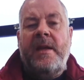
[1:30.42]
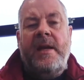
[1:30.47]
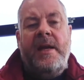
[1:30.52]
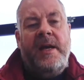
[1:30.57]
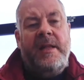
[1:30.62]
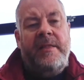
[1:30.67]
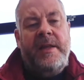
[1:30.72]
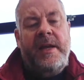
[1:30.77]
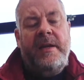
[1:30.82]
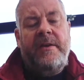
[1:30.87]

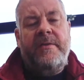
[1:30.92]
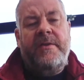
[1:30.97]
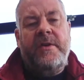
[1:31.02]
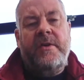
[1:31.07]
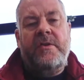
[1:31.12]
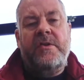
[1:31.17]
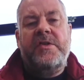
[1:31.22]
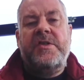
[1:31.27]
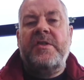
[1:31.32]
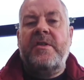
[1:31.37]
And then, of
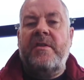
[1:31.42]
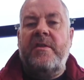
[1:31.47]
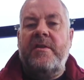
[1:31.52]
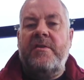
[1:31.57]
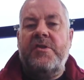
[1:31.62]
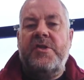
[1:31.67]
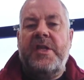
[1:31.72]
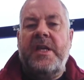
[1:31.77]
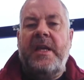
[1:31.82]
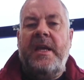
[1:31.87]
course,
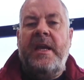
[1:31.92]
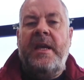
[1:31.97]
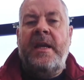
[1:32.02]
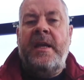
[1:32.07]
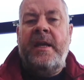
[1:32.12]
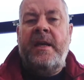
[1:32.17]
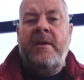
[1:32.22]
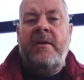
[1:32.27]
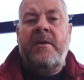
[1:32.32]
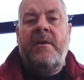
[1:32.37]
there's the
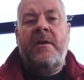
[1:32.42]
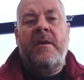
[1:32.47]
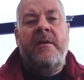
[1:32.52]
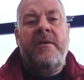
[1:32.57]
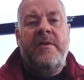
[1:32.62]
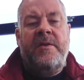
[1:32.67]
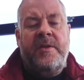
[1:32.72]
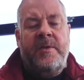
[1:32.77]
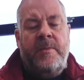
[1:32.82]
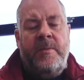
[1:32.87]
Airbnb
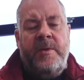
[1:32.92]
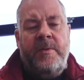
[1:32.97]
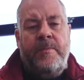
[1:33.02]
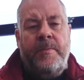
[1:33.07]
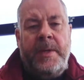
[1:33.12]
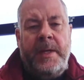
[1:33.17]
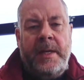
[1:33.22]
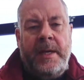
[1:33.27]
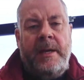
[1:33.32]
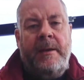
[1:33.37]

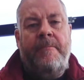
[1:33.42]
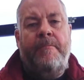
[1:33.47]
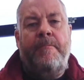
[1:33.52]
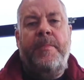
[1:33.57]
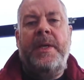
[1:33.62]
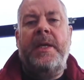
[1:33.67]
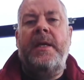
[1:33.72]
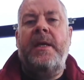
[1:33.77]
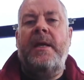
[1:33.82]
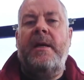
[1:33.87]

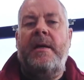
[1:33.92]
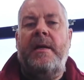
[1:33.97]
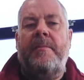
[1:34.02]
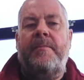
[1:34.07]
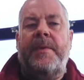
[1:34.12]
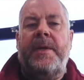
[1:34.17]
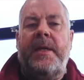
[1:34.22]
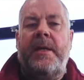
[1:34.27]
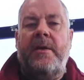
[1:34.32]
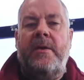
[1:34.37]

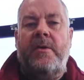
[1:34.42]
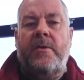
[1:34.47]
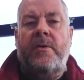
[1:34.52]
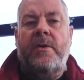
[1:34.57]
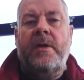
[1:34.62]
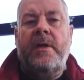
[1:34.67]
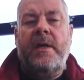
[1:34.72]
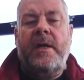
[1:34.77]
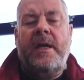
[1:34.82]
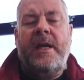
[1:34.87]
IPO.
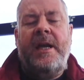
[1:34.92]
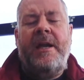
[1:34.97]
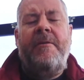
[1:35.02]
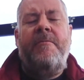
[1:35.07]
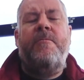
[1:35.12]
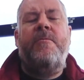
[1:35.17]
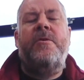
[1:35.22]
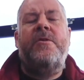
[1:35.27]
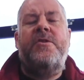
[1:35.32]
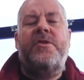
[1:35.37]

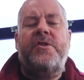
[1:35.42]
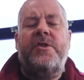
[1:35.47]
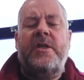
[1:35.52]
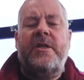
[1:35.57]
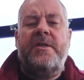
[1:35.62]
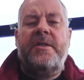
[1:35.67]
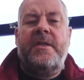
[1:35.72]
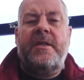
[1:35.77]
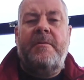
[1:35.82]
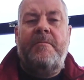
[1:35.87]
It was
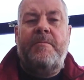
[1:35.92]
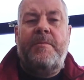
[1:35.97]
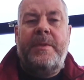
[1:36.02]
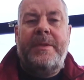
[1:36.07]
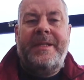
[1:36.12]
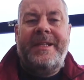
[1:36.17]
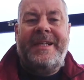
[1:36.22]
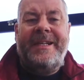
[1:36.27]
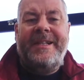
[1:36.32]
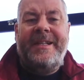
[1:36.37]
just
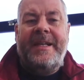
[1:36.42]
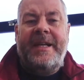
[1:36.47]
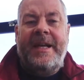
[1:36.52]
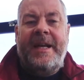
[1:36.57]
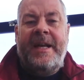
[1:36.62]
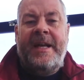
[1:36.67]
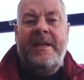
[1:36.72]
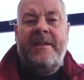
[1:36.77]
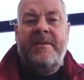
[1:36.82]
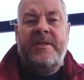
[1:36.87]
completely
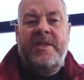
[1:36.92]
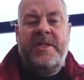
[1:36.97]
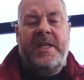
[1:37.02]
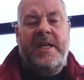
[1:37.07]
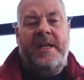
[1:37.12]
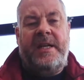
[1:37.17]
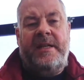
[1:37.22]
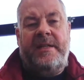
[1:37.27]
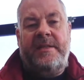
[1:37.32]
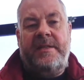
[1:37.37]
hat
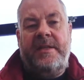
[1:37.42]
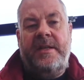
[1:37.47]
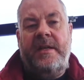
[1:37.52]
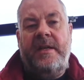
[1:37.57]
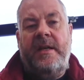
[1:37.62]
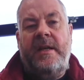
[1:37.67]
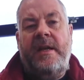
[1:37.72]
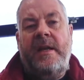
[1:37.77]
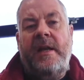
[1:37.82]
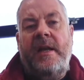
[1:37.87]
stand.
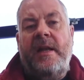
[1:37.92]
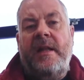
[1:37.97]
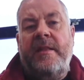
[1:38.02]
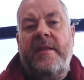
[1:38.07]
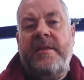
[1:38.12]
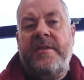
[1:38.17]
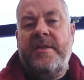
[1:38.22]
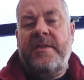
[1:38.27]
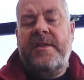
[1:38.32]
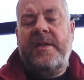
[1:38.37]

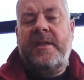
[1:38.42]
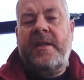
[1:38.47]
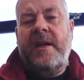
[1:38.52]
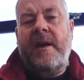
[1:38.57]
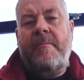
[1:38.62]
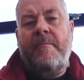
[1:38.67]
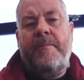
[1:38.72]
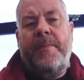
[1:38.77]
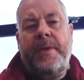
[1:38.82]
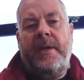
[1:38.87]
This is a
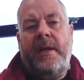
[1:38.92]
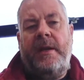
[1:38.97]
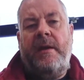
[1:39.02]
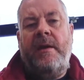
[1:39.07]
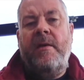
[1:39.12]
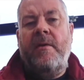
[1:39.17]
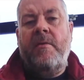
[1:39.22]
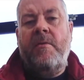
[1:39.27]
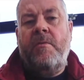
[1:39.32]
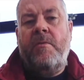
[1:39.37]
company
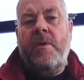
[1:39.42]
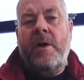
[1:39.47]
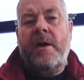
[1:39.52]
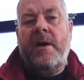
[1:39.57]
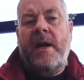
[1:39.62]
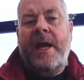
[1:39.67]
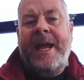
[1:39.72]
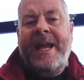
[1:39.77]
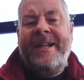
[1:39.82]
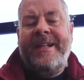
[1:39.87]

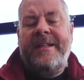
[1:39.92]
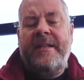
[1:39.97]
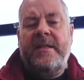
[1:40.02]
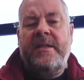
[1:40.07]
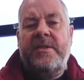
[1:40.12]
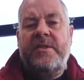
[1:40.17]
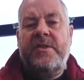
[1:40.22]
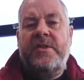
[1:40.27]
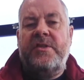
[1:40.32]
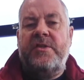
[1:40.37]
where
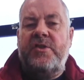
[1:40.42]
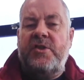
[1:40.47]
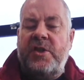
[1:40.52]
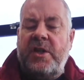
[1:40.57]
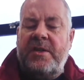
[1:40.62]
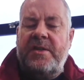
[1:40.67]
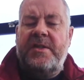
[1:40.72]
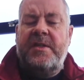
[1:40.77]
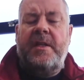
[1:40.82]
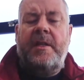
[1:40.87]
analysts
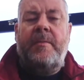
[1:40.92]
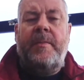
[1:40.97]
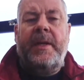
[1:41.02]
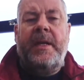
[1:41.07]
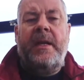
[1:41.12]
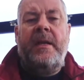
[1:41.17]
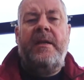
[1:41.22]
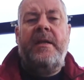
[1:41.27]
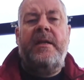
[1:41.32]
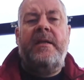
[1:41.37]
just at the
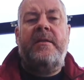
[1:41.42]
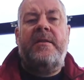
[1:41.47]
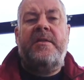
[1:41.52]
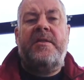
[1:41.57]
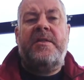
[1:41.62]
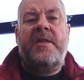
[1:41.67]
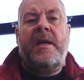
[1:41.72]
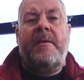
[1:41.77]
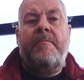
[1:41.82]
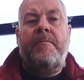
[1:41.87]
beginning of
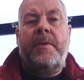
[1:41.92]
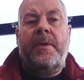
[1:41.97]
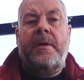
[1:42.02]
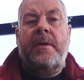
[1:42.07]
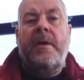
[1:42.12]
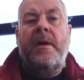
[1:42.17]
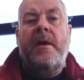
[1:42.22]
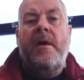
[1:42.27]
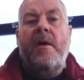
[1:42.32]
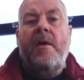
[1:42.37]
December
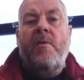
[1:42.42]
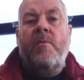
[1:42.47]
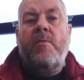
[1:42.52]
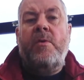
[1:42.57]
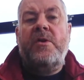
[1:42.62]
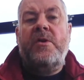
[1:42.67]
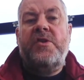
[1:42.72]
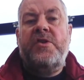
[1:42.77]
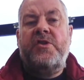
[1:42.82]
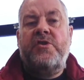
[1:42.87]

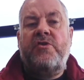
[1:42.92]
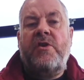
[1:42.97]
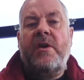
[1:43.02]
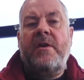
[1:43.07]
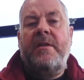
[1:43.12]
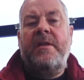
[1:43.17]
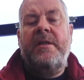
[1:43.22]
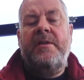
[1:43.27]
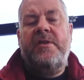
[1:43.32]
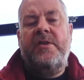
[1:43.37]
were
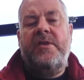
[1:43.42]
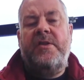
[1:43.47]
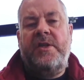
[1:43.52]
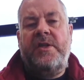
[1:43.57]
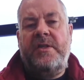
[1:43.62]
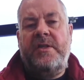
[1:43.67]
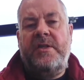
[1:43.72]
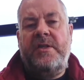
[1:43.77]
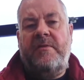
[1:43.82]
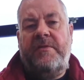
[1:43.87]
struggling to
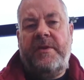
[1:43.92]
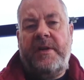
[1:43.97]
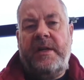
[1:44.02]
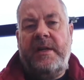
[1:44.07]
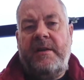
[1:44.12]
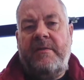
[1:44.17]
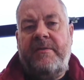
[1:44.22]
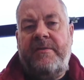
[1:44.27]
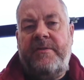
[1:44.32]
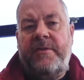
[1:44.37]
justify
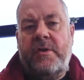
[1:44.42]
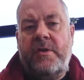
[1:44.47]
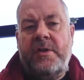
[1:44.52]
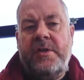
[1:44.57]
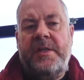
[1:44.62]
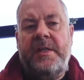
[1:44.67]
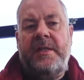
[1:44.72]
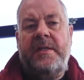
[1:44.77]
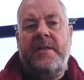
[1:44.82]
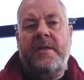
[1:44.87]
a
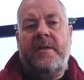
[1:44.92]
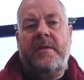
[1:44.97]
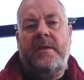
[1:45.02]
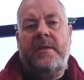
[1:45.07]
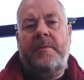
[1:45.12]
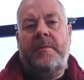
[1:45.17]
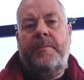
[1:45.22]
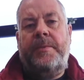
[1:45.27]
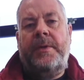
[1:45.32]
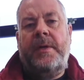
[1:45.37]

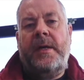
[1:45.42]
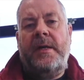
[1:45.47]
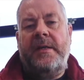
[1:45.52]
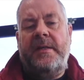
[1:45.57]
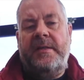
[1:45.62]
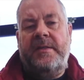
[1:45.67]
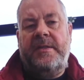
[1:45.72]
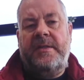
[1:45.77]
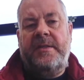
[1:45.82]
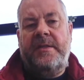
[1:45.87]
$40
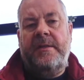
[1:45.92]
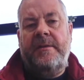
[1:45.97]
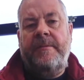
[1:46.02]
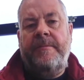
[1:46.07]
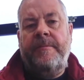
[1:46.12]
price.